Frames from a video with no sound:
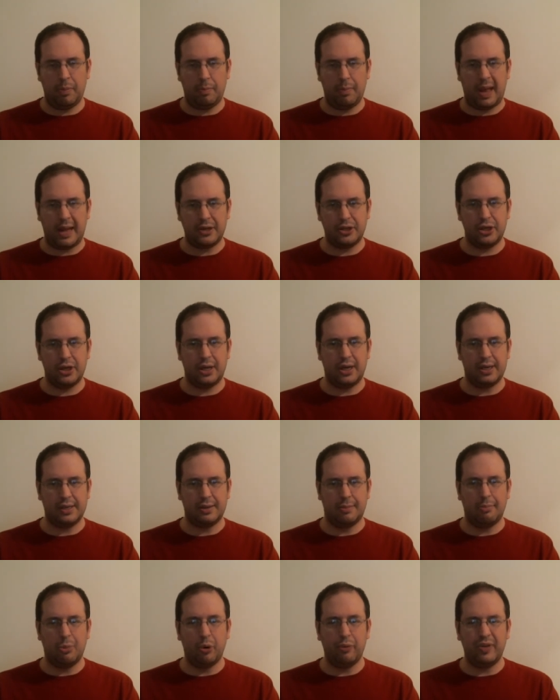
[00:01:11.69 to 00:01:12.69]
mentioned
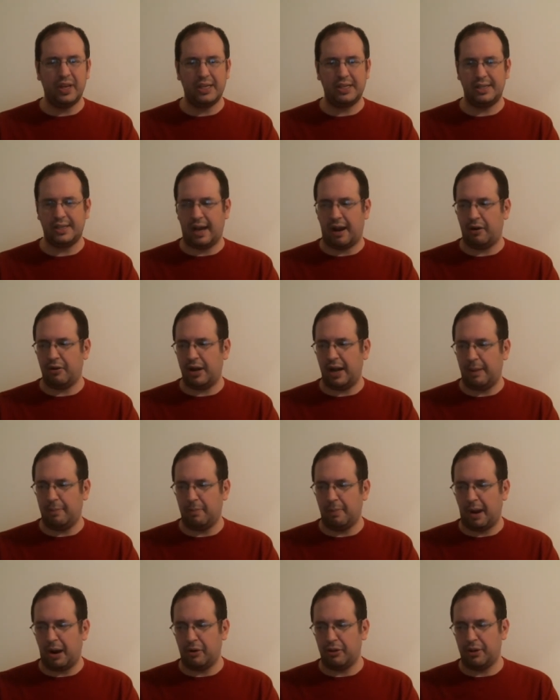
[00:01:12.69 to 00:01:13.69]
as a movie star
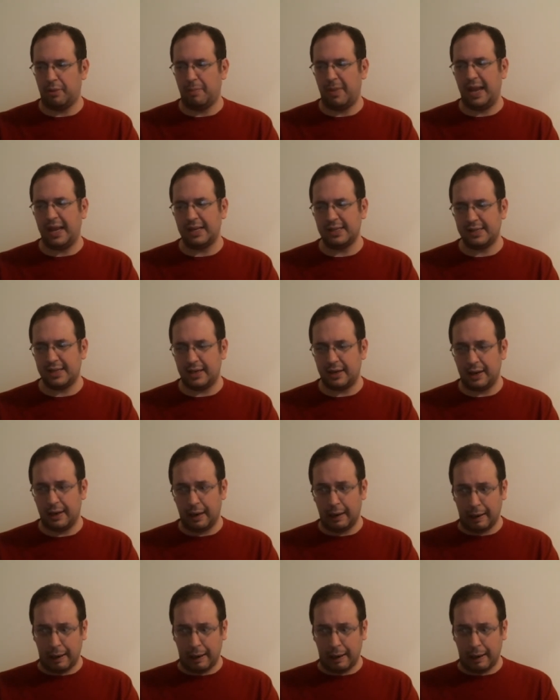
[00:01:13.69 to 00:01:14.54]
named Martha Mason,